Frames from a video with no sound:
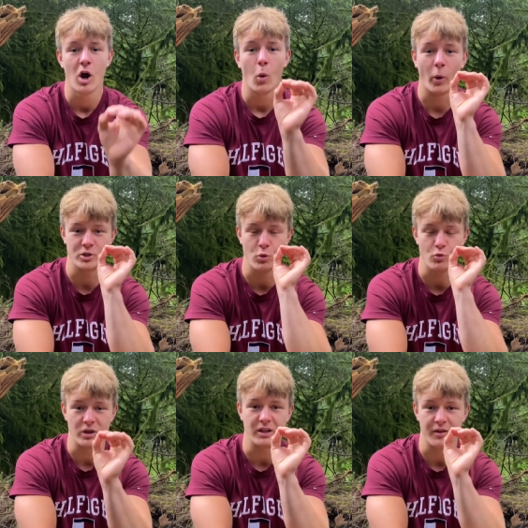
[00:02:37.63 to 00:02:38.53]
what you
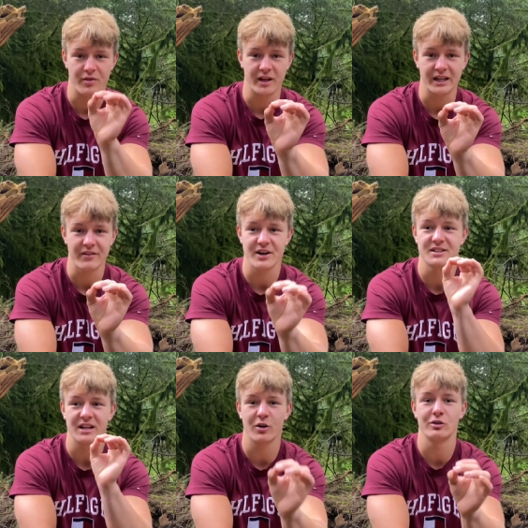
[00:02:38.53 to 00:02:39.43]
really think. That is
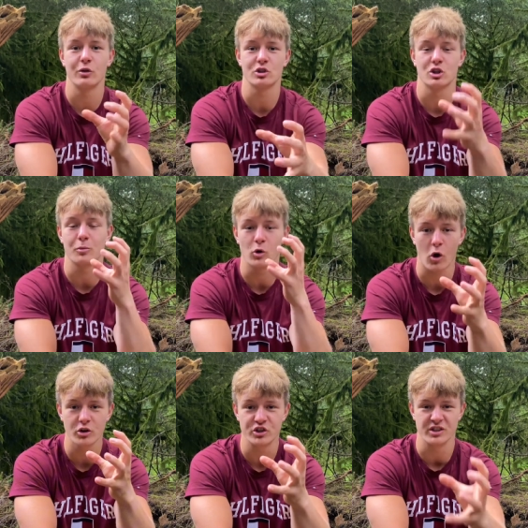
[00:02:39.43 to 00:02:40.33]
telling her
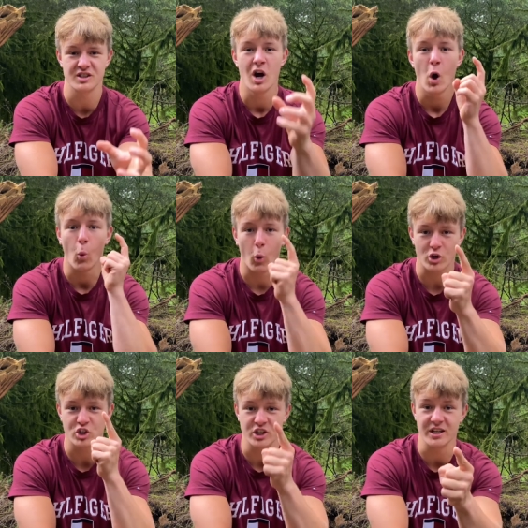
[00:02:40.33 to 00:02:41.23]
subconscious what
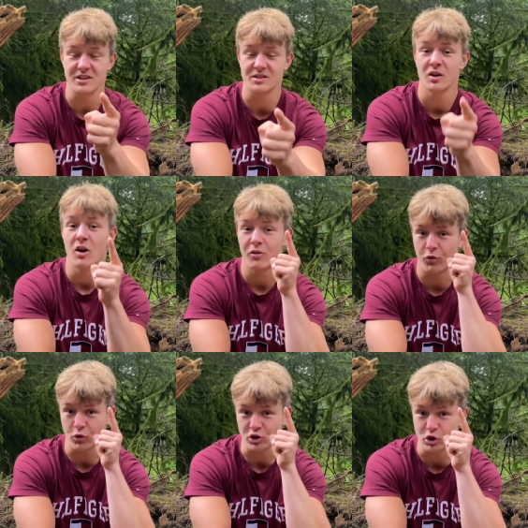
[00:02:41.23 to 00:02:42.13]
she is
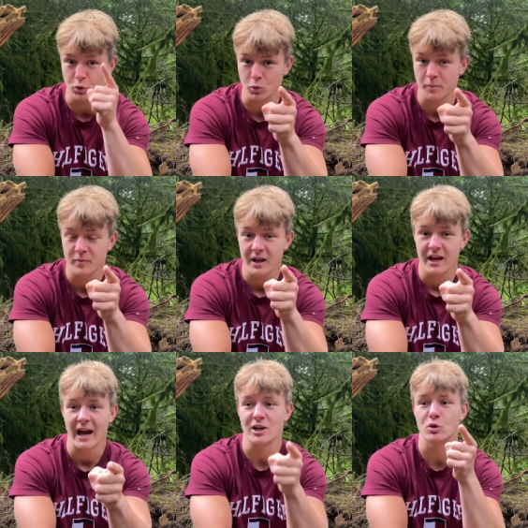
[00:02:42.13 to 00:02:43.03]
for you.
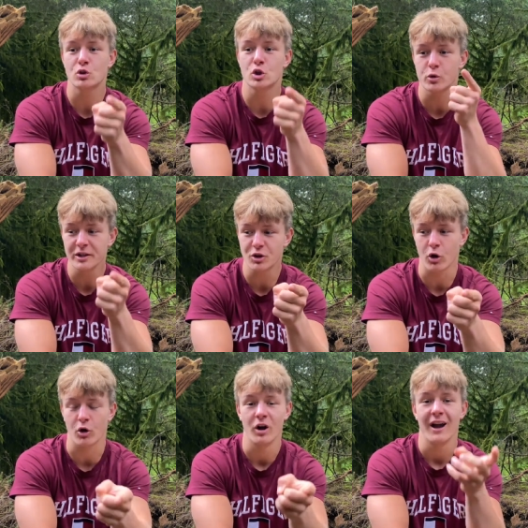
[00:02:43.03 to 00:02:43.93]
And you treat
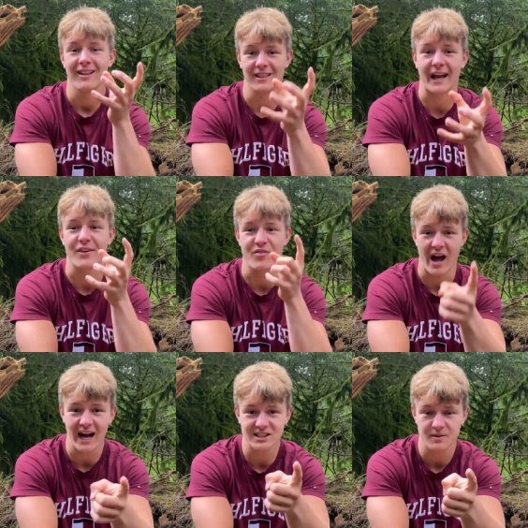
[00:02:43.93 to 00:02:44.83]
her like
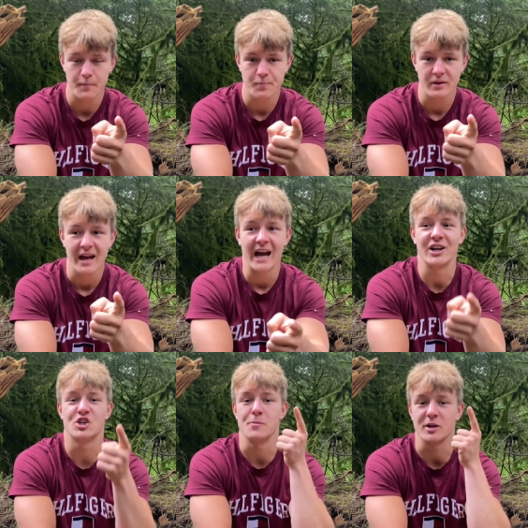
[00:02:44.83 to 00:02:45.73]
that, and
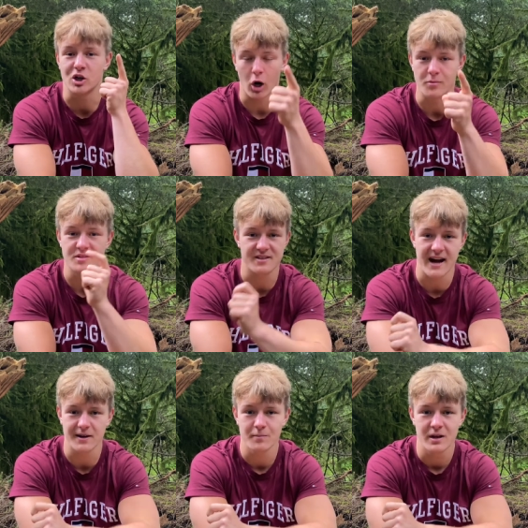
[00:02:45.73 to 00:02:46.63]
she becomes that